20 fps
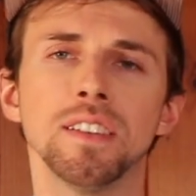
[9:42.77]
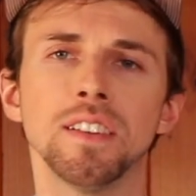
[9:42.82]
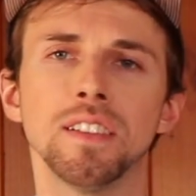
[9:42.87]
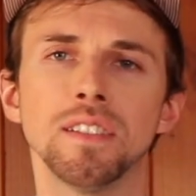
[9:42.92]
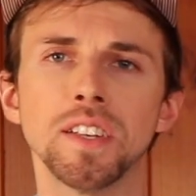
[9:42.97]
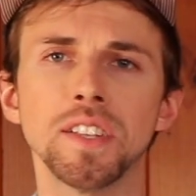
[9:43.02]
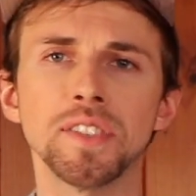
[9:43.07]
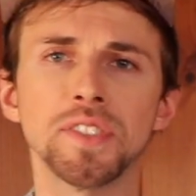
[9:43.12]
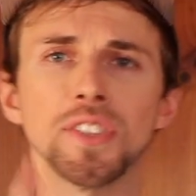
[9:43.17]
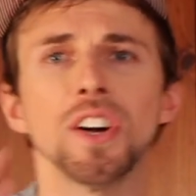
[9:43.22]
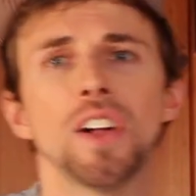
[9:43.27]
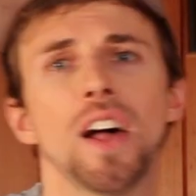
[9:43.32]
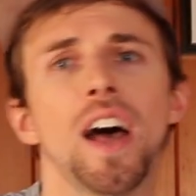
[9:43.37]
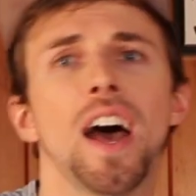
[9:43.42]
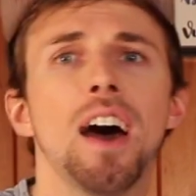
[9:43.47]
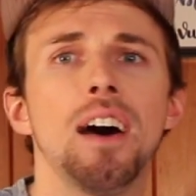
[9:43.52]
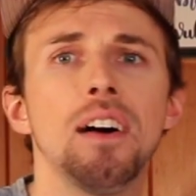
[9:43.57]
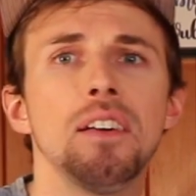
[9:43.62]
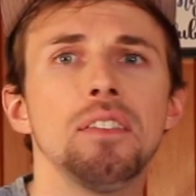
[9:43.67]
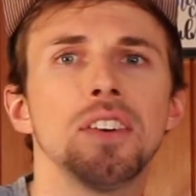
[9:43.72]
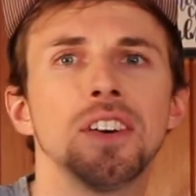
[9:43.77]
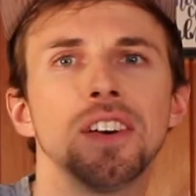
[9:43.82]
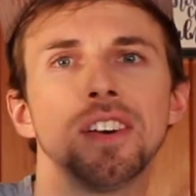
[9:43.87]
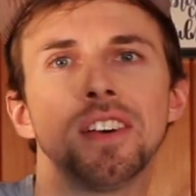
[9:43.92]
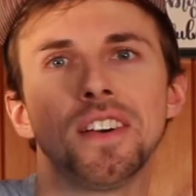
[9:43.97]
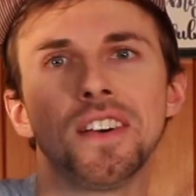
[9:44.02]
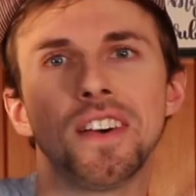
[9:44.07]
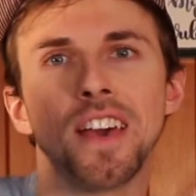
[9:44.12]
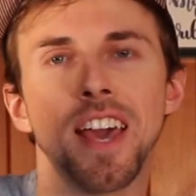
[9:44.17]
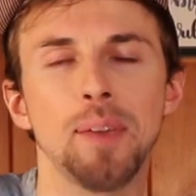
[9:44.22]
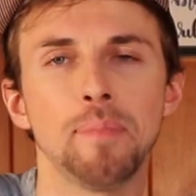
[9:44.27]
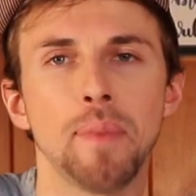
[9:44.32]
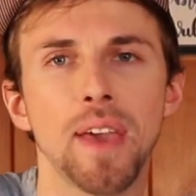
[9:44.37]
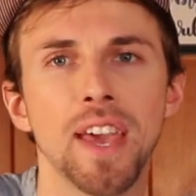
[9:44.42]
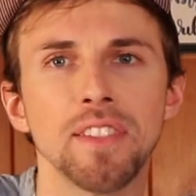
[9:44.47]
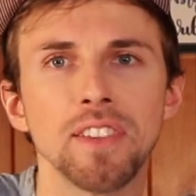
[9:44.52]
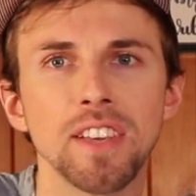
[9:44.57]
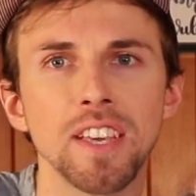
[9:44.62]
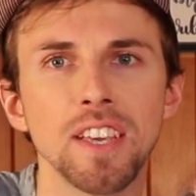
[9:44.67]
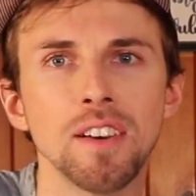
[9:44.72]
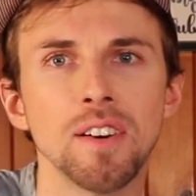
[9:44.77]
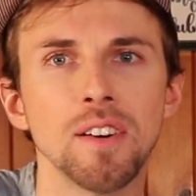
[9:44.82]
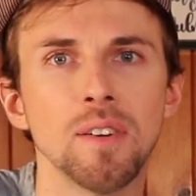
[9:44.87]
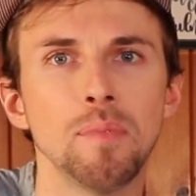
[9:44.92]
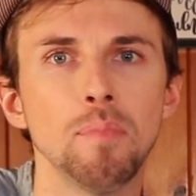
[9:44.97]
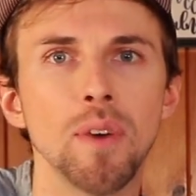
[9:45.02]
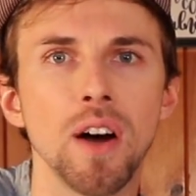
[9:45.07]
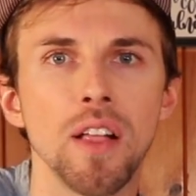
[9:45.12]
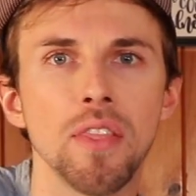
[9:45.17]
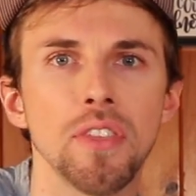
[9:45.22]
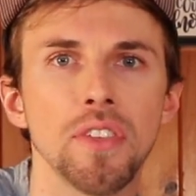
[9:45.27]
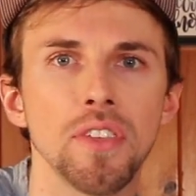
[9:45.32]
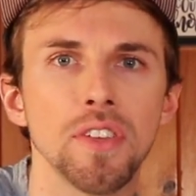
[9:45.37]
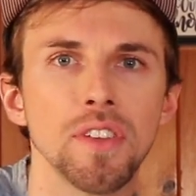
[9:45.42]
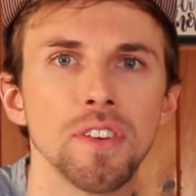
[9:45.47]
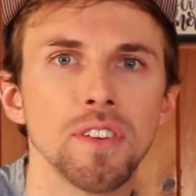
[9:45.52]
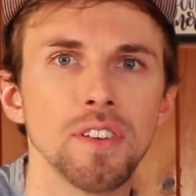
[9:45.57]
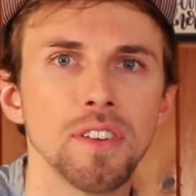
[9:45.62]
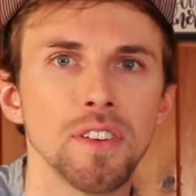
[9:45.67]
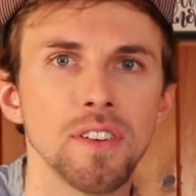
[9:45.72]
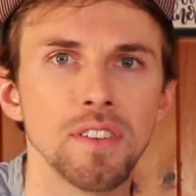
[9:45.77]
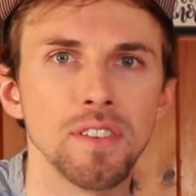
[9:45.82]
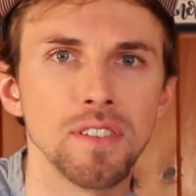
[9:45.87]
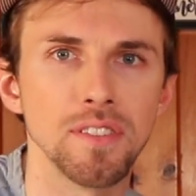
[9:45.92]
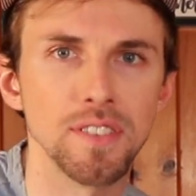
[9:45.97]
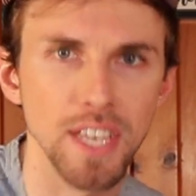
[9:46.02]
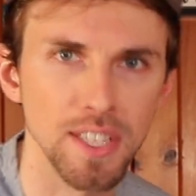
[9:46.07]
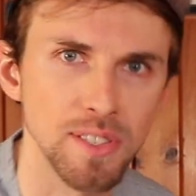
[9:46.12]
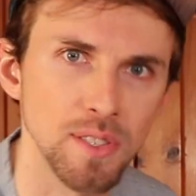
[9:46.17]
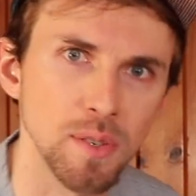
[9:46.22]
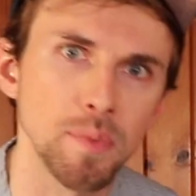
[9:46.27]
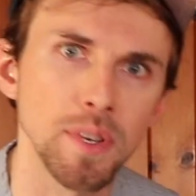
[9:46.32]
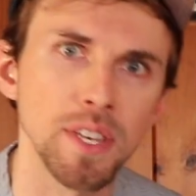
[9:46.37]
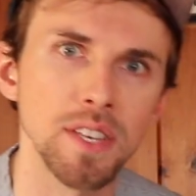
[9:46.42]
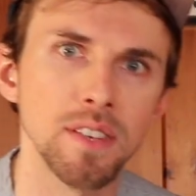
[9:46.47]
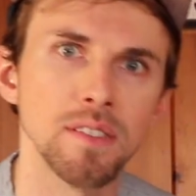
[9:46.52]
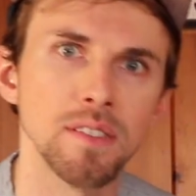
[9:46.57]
Let us all have a manly month yet to be.